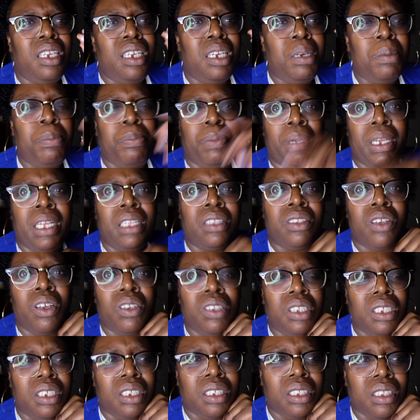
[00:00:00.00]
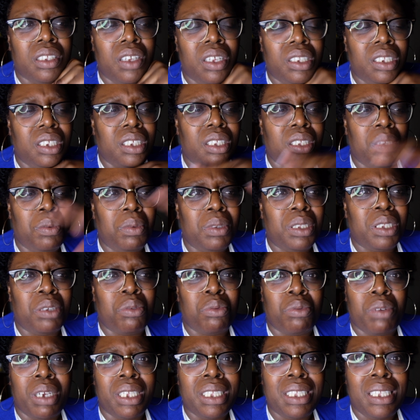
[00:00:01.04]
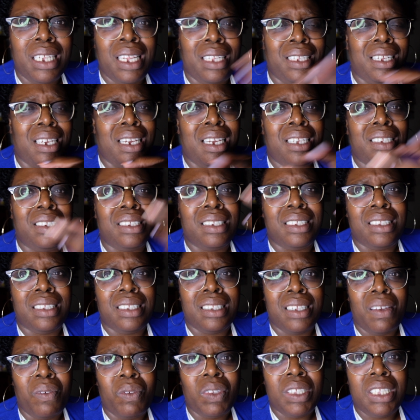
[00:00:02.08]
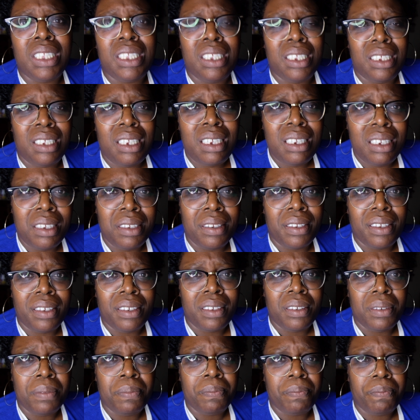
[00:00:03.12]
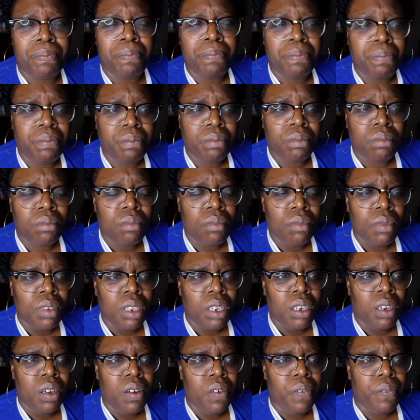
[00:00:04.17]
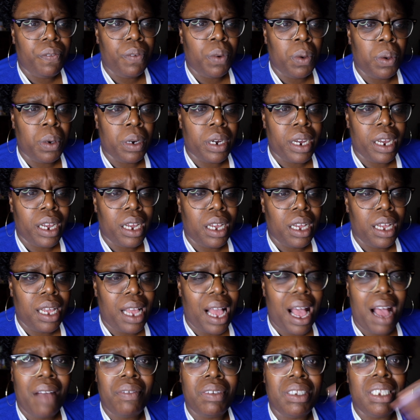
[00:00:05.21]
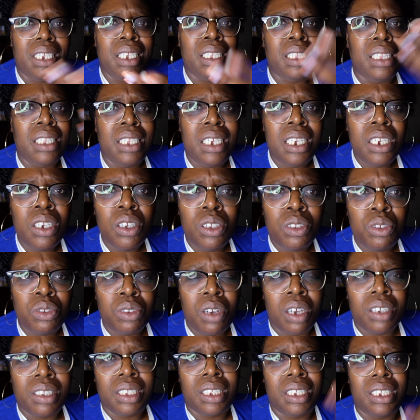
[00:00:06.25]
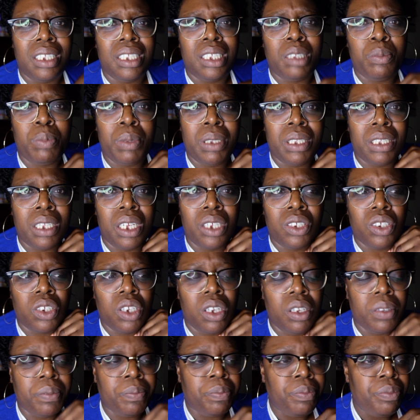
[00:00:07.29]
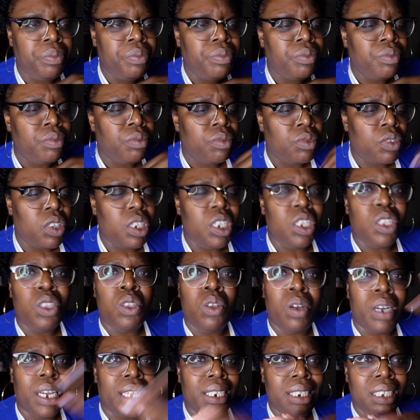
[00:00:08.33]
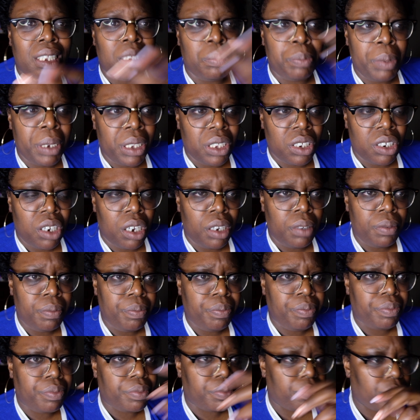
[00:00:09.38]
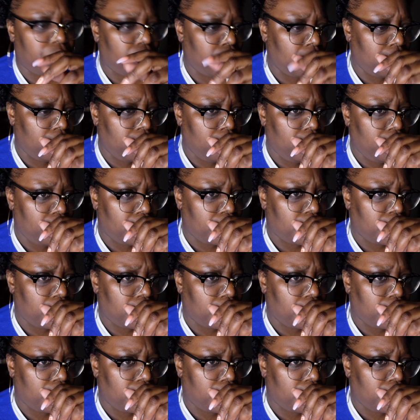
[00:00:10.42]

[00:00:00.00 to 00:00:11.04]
bailed out his son. His son was arrested at the age of 17 for having illegal drugs in his possession. You look at his picture, you